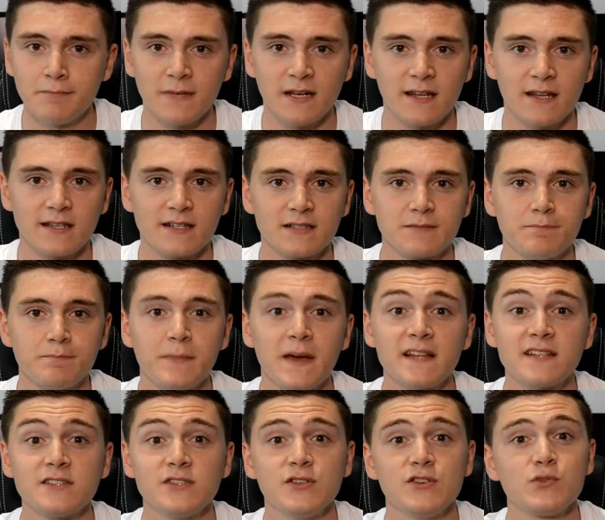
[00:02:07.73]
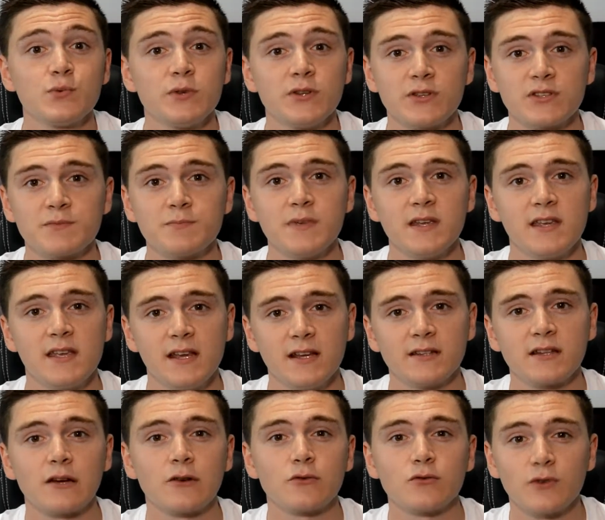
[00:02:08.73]
meaning that it's best used when you're
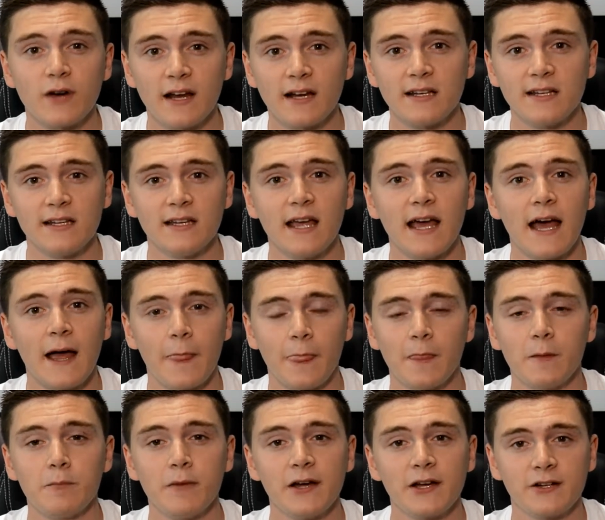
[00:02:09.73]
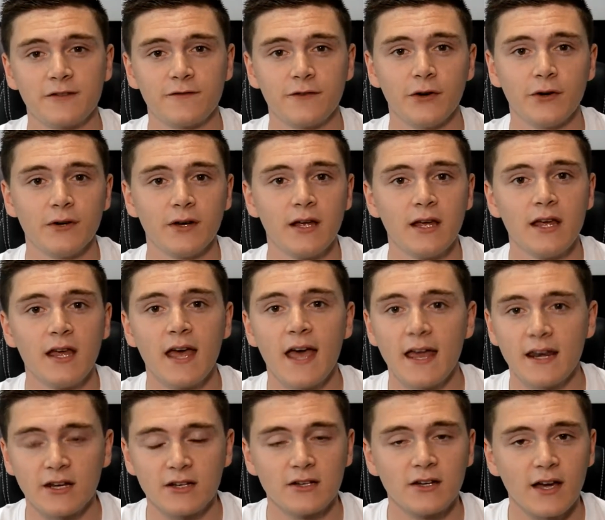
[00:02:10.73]
speaking directly at the
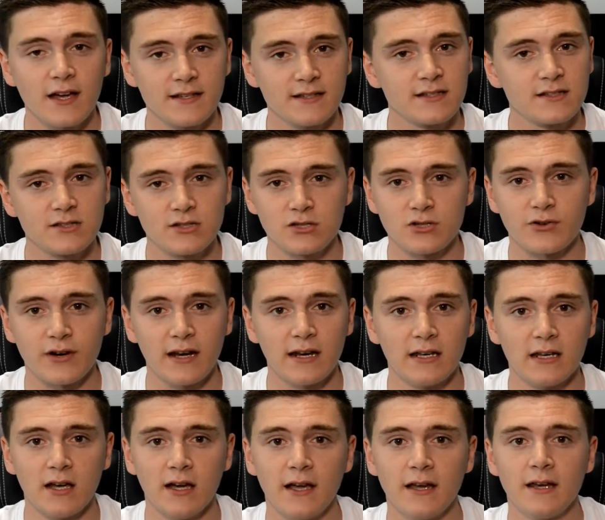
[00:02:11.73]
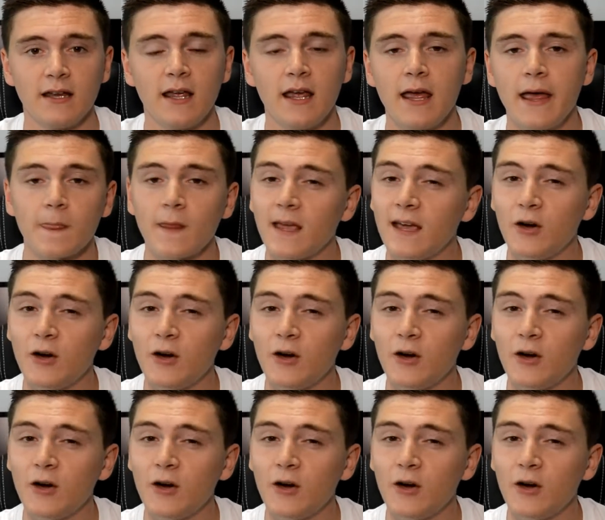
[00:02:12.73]
microphone in a nice straight line.